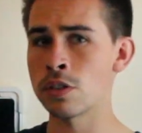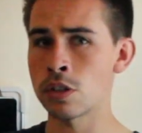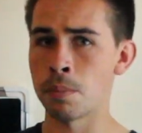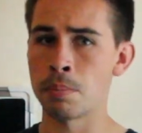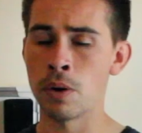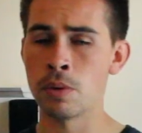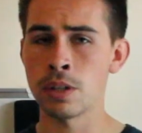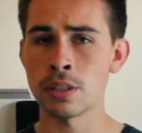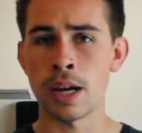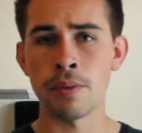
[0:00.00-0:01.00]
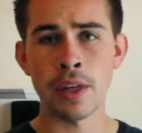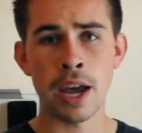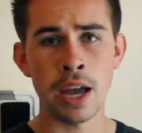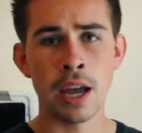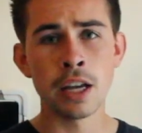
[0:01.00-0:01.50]
stockbrokers out
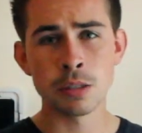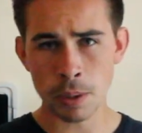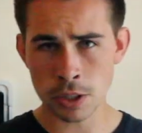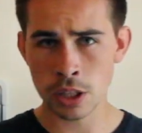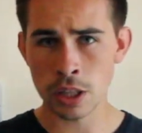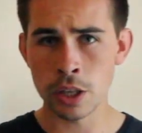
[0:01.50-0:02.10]
there, especially in